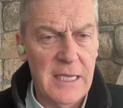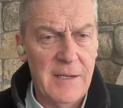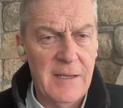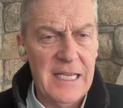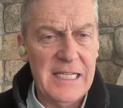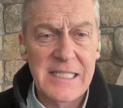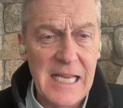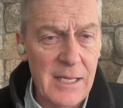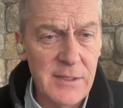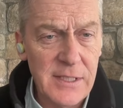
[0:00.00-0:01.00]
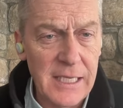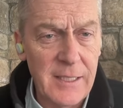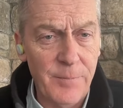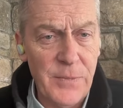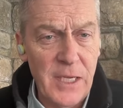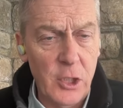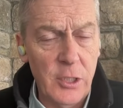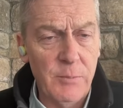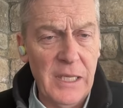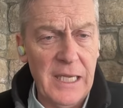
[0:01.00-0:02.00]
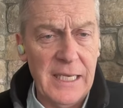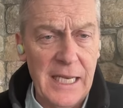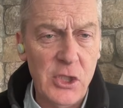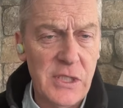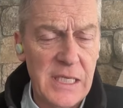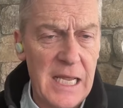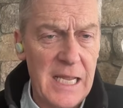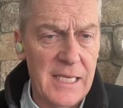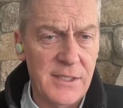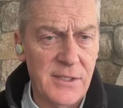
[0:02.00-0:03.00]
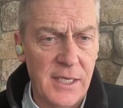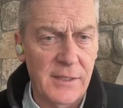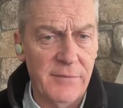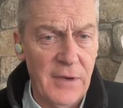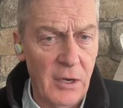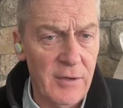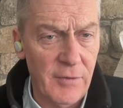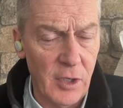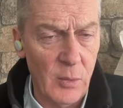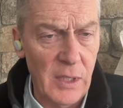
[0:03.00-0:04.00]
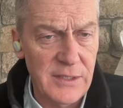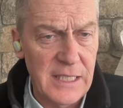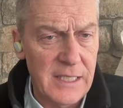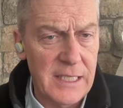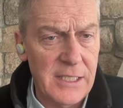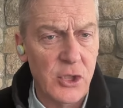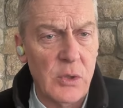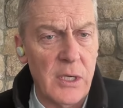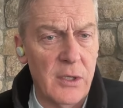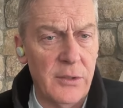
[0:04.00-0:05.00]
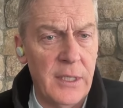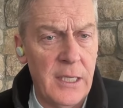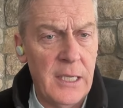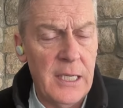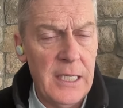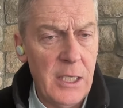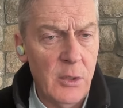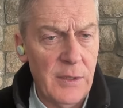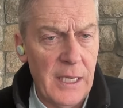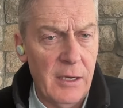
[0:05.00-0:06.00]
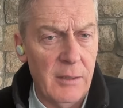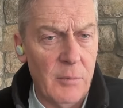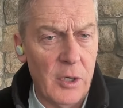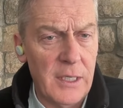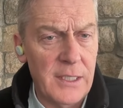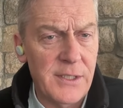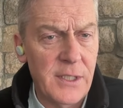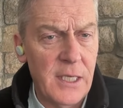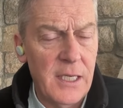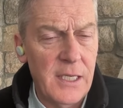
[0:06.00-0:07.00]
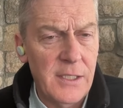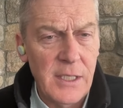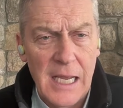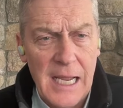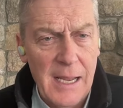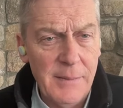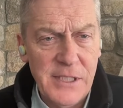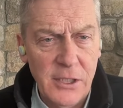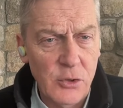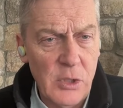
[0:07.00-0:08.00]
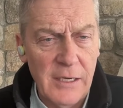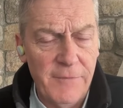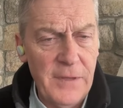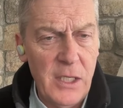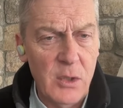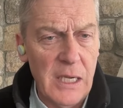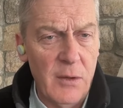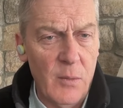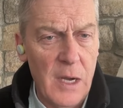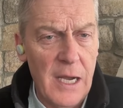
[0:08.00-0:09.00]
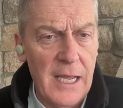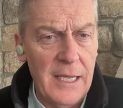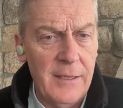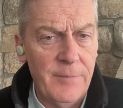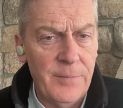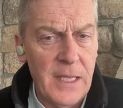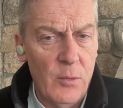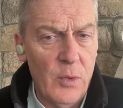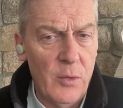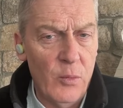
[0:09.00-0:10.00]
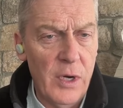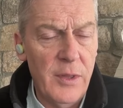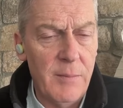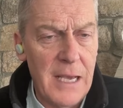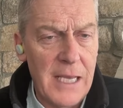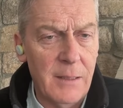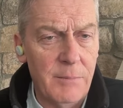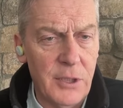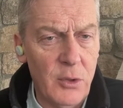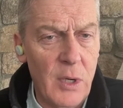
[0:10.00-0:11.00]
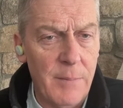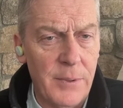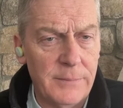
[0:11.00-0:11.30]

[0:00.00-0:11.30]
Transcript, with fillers: Yeah, it sounds like a, a good plan. HCA has done very very well. Tenet has struggled here and there in markets. I, am still trying to figure out why what where the model it, blew up.